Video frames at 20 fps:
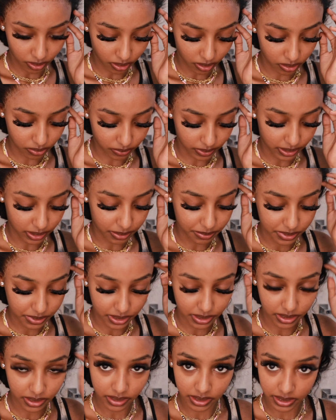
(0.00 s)
Alright, and I'm just
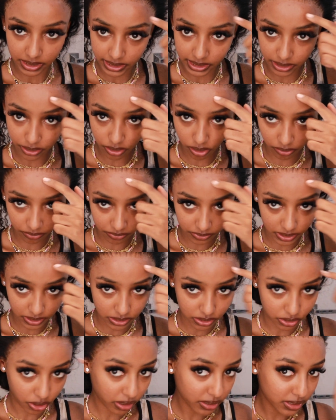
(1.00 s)
gonna clean off these
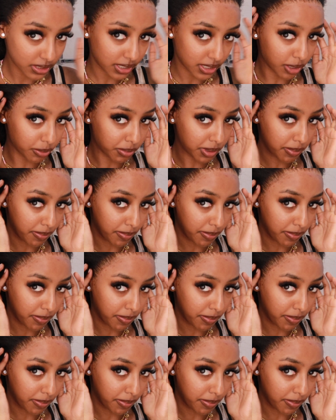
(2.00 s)
dots and I'll be